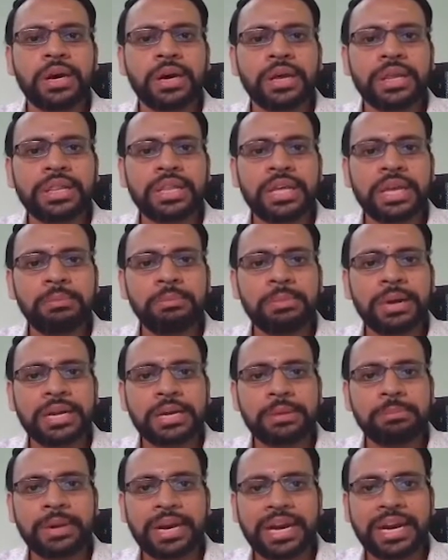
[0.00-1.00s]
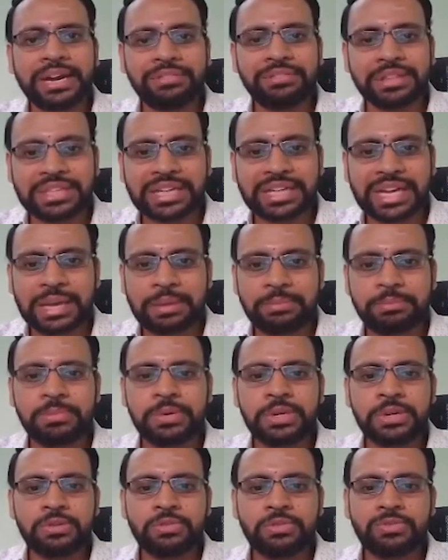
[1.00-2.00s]
then multiplied with time
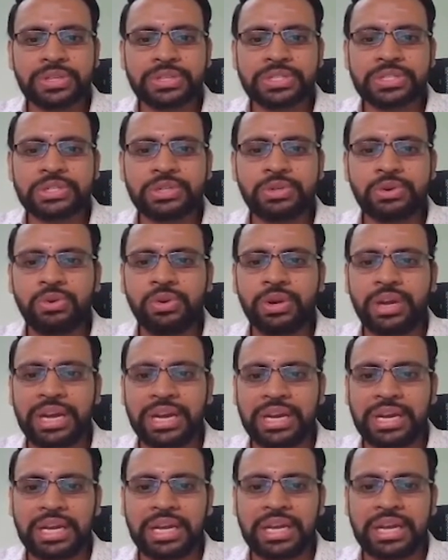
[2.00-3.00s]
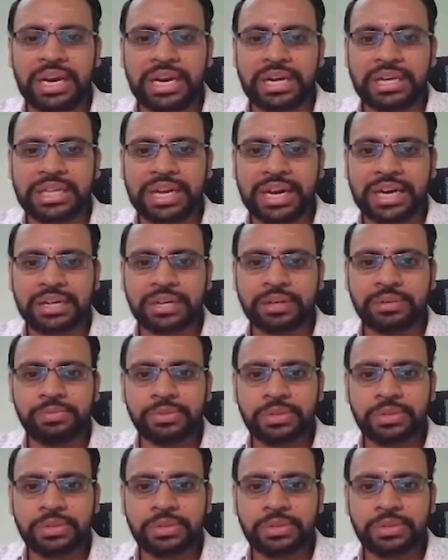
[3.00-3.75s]
once you integrate that.